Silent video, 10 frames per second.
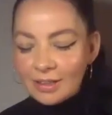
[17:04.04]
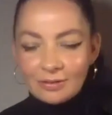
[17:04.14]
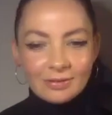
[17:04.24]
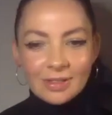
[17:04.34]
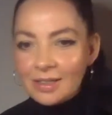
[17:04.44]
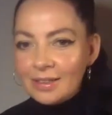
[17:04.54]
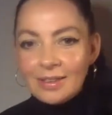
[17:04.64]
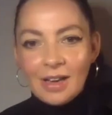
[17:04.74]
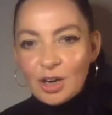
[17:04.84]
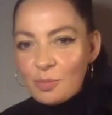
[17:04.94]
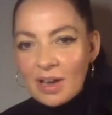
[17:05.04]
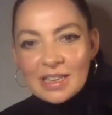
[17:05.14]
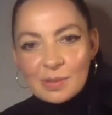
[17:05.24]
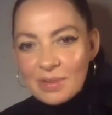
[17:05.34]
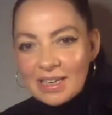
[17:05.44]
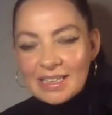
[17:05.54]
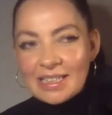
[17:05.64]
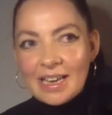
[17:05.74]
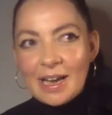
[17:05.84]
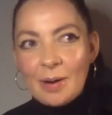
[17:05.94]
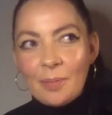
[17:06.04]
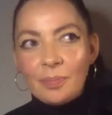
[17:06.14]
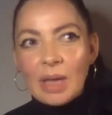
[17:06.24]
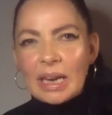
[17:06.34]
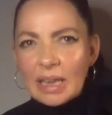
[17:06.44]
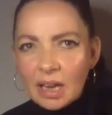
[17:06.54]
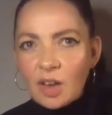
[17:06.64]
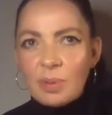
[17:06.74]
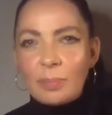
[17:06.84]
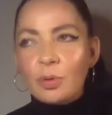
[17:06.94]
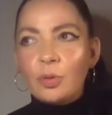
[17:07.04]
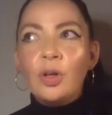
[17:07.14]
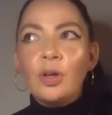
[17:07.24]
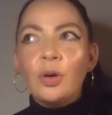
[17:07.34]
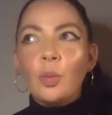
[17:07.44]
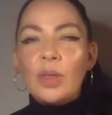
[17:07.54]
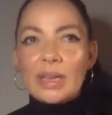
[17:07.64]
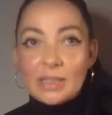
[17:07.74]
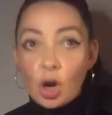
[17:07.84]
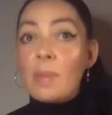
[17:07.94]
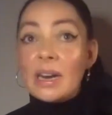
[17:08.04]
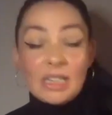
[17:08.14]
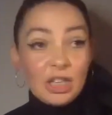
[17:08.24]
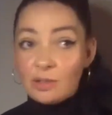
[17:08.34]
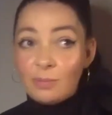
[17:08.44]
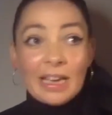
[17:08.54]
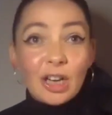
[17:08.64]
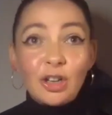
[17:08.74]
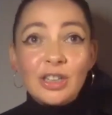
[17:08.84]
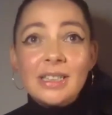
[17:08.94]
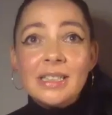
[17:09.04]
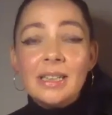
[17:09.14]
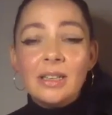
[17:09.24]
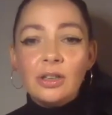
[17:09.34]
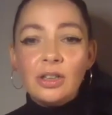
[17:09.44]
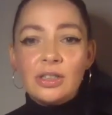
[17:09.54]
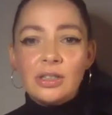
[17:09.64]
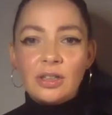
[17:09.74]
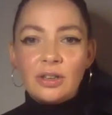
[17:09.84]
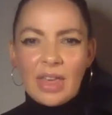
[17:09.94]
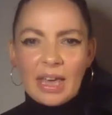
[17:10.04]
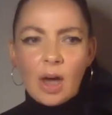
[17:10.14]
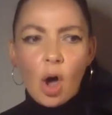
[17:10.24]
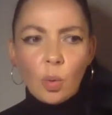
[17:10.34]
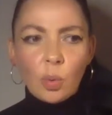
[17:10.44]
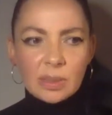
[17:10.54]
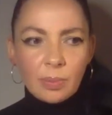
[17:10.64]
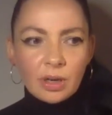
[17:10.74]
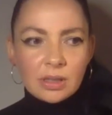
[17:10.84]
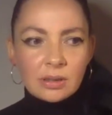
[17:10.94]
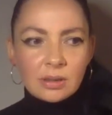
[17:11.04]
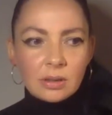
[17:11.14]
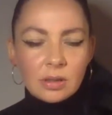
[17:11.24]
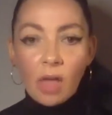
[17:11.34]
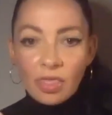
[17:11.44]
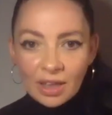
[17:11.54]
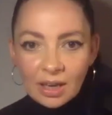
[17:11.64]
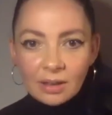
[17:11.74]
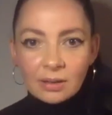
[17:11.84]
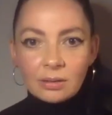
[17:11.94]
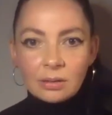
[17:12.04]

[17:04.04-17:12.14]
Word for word: know, 100 miles a minute. Um, and I think a lot of people, when they start meditation, me included, you, you think, oh, it's about not thinking.